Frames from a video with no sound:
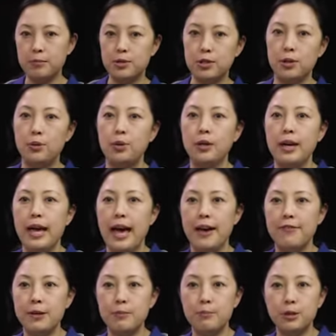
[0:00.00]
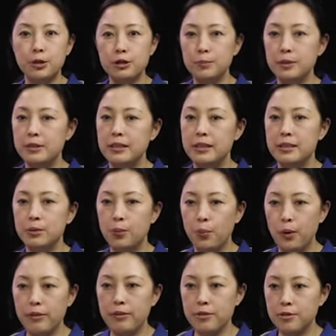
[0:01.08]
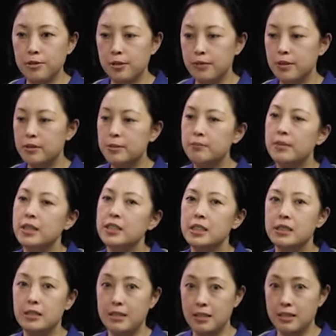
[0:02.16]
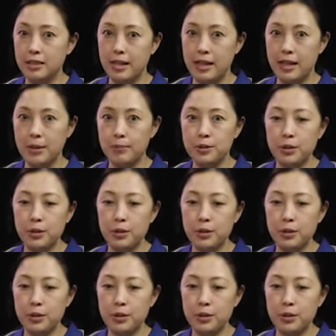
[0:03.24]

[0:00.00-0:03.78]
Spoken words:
So having multiple disks with your server, it's much easier to set up.